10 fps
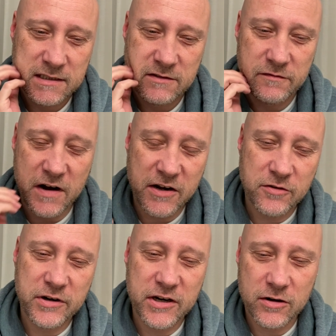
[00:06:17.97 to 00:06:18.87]
Franco
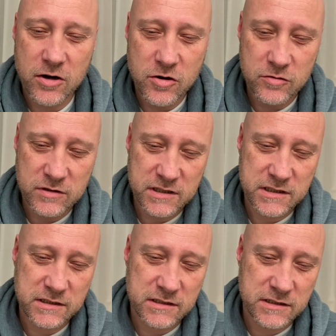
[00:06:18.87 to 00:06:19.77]
Nero
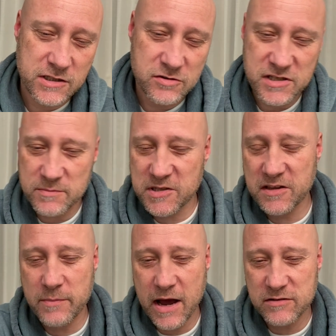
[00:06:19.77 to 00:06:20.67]
goes up to
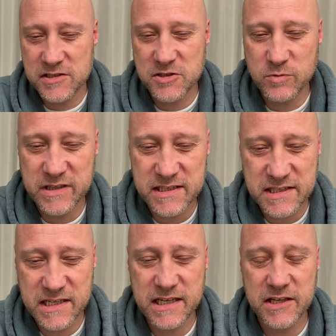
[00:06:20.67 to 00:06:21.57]
the mountains with this
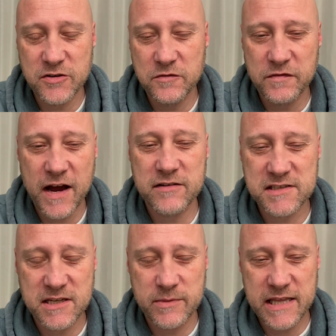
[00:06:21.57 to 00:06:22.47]
kid who found
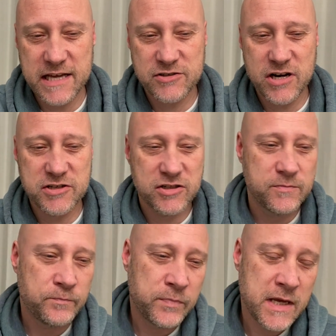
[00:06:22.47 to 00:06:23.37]
some of that treasure.
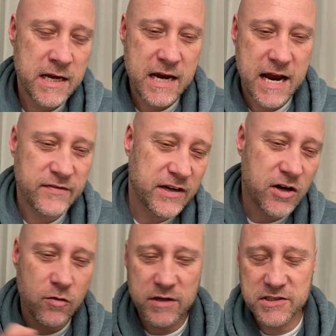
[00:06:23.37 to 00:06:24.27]
And they
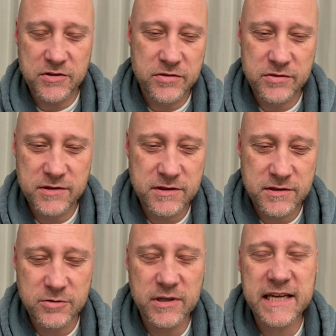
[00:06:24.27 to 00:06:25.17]
go
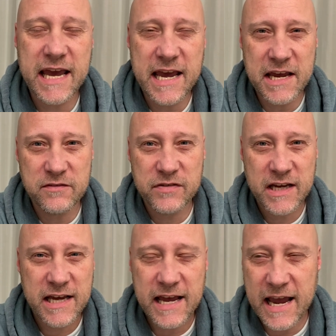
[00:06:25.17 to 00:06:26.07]
into a cave.
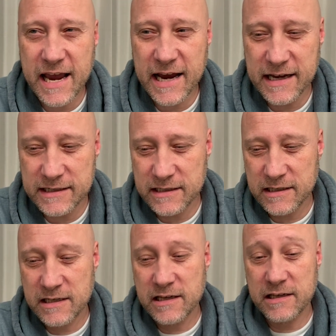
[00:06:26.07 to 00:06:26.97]
And
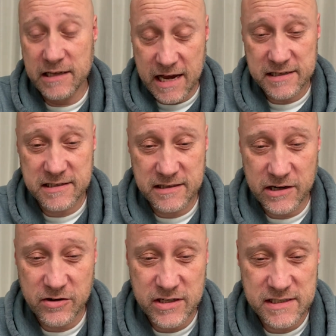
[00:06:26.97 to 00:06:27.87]
yes,
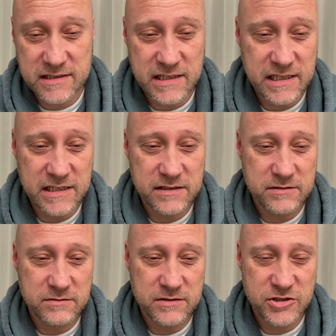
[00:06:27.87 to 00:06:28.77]
there is the
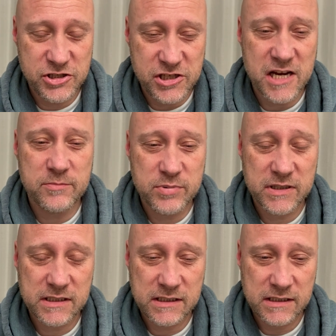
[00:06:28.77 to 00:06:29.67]
ship,
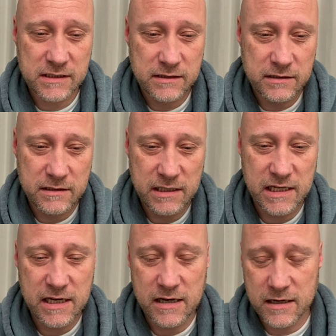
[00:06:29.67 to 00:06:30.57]

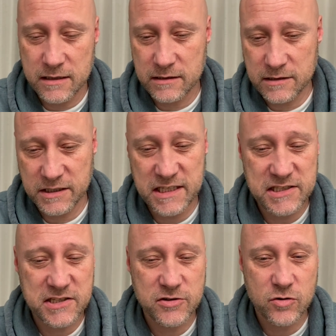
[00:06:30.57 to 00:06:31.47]
the
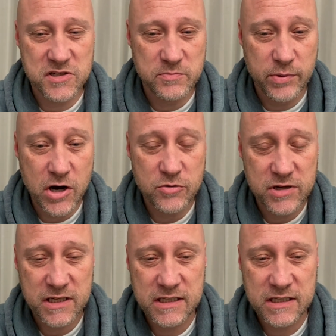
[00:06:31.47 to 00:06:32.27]
conquistador's boat,